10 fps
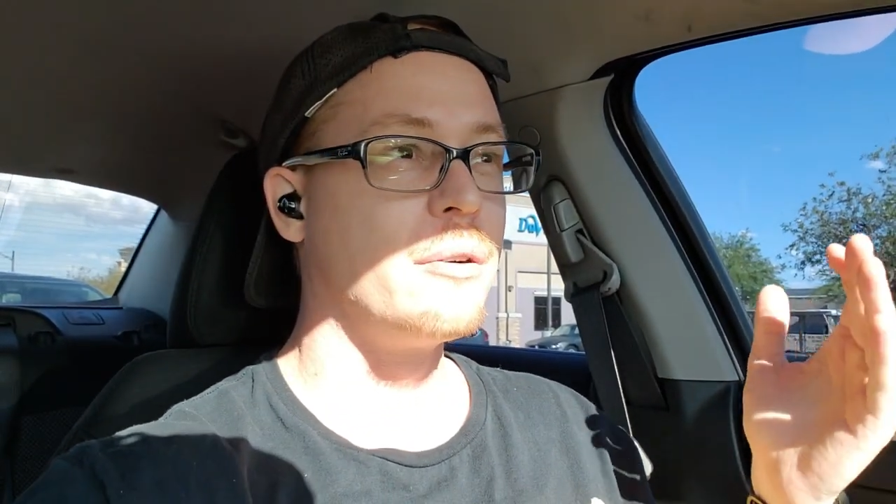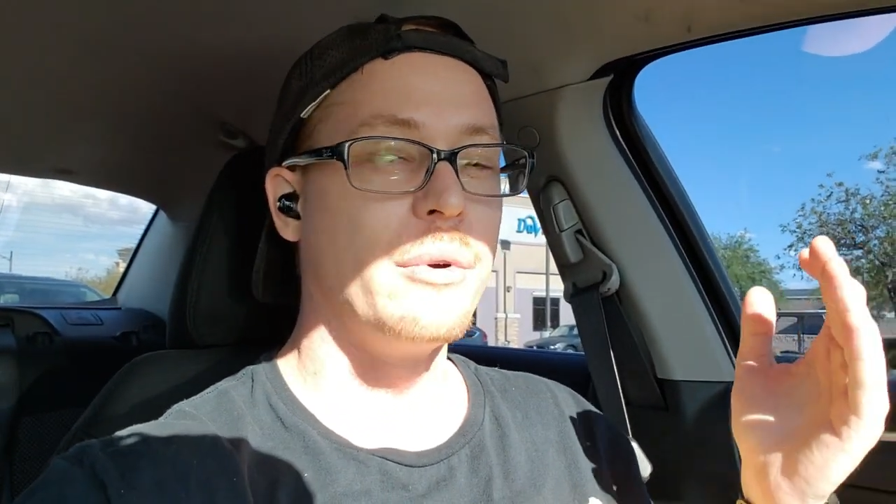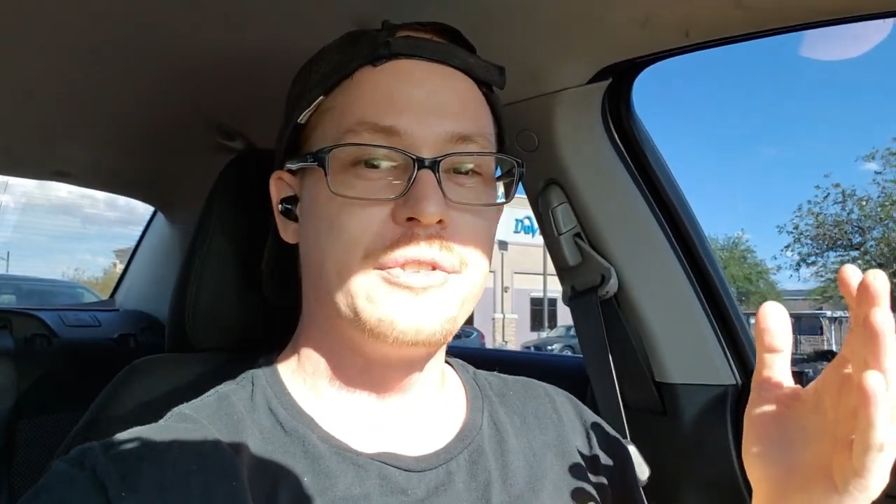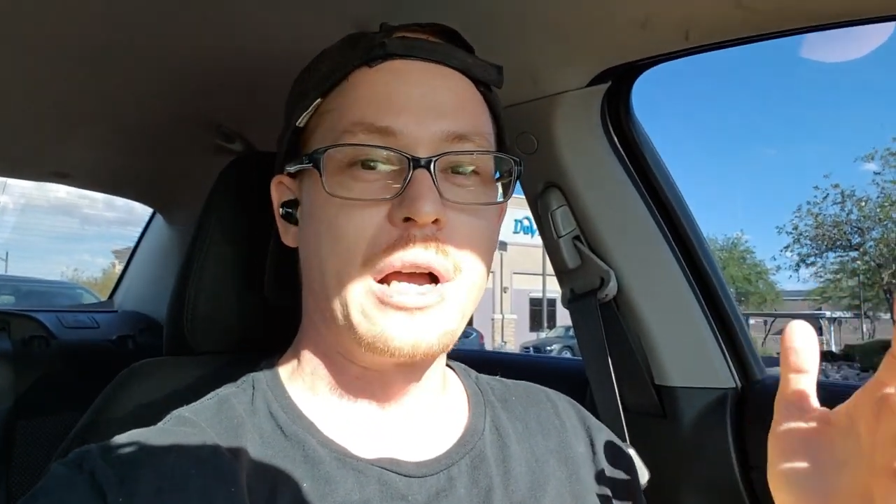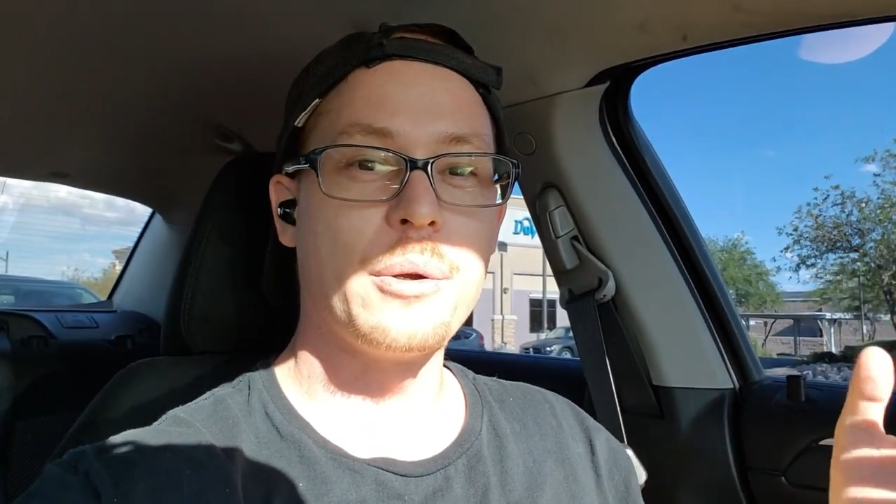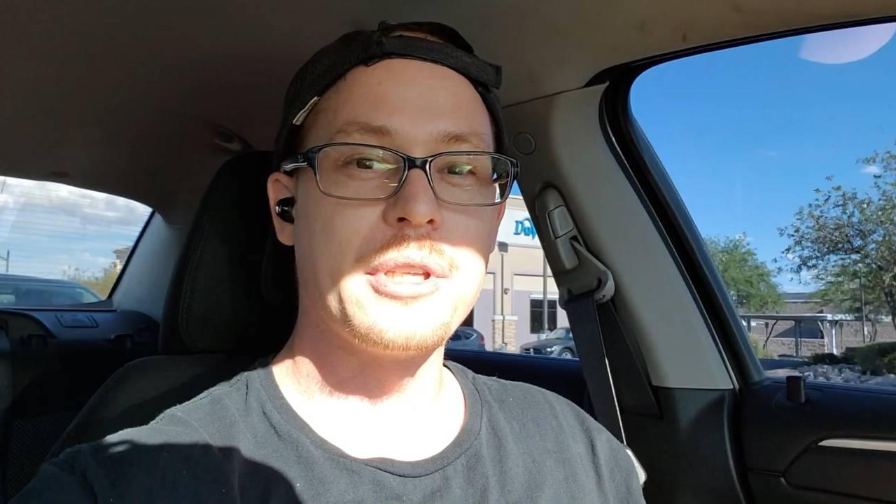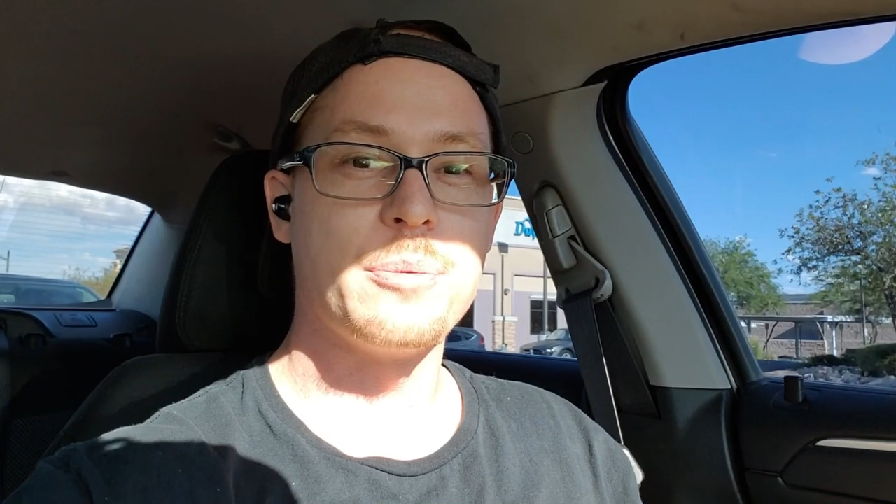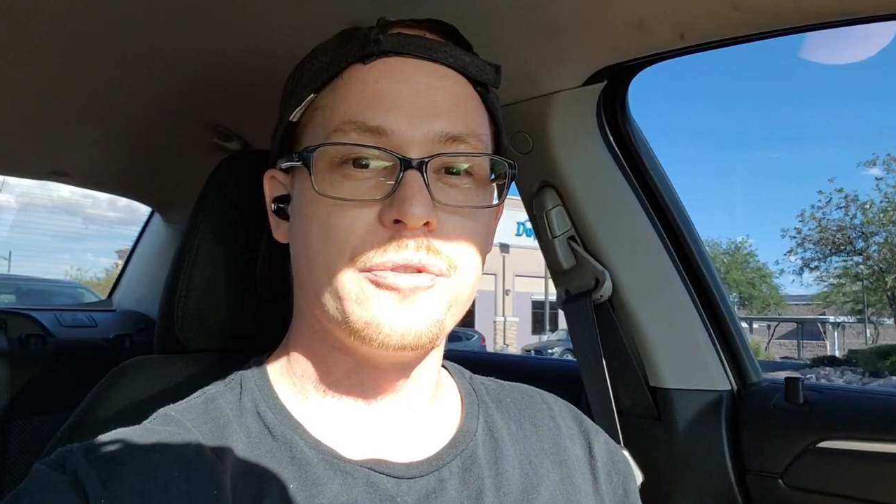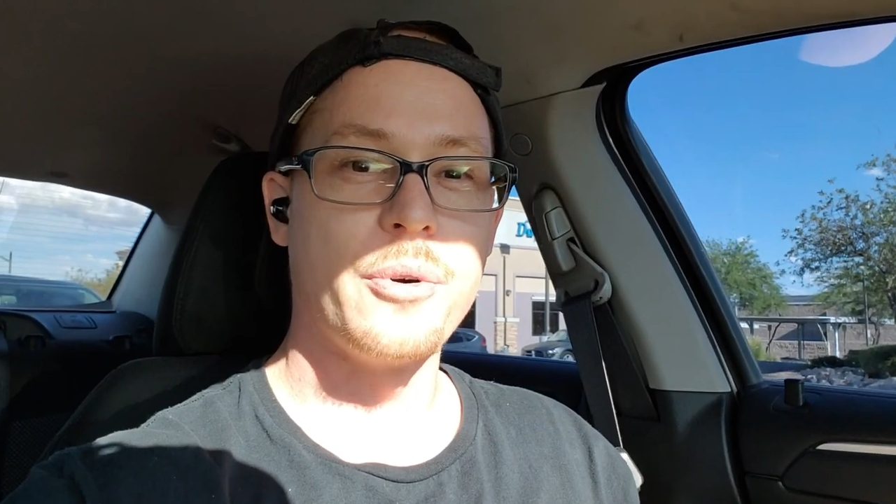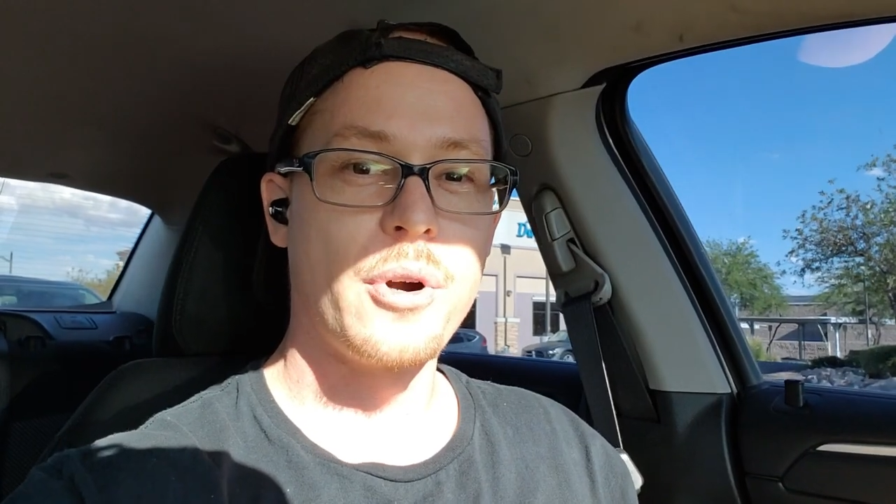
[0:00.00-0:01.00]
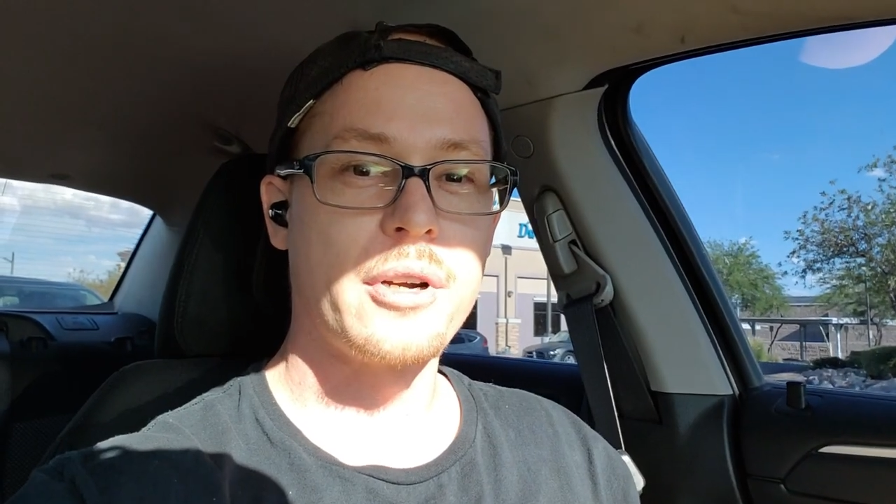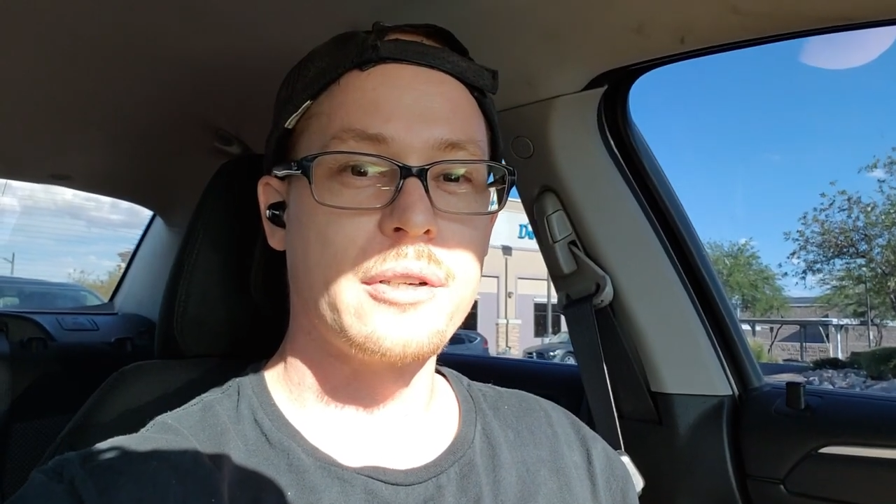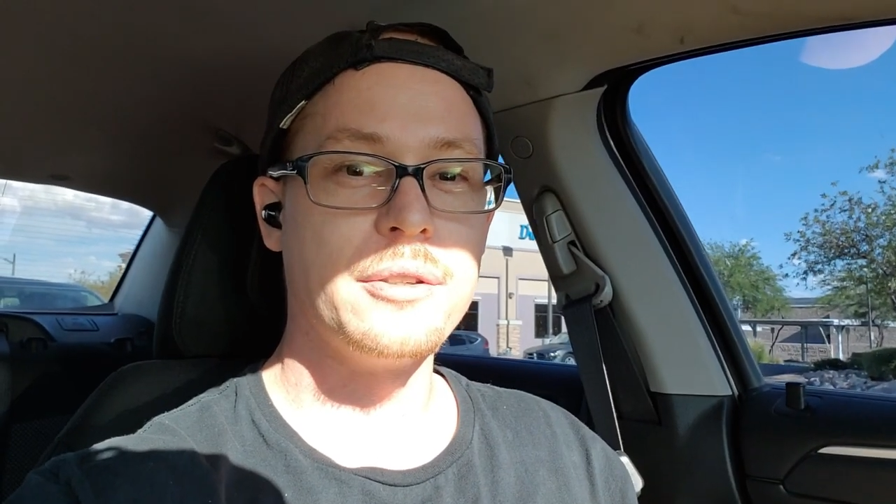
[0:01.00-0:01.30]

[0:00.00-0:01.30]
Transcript: We've dealt with this before.